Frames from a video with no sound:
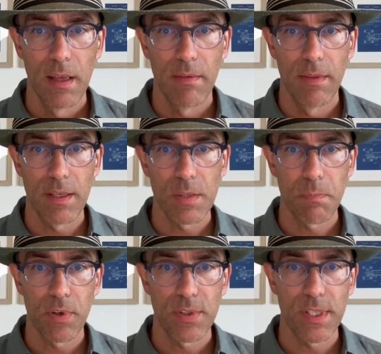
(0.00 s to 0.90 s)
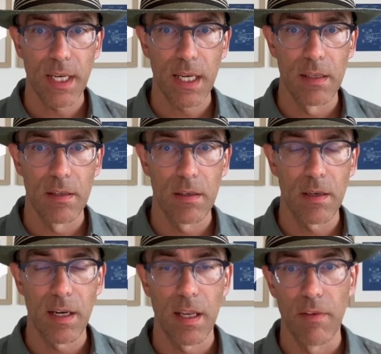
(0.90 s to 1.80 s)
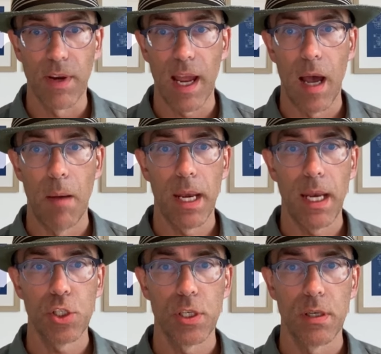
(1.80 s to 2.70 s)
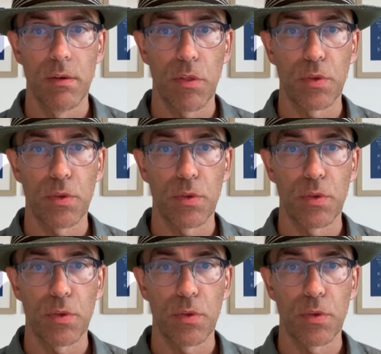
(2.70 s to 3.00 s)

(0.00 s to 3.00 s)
this particular kind of combination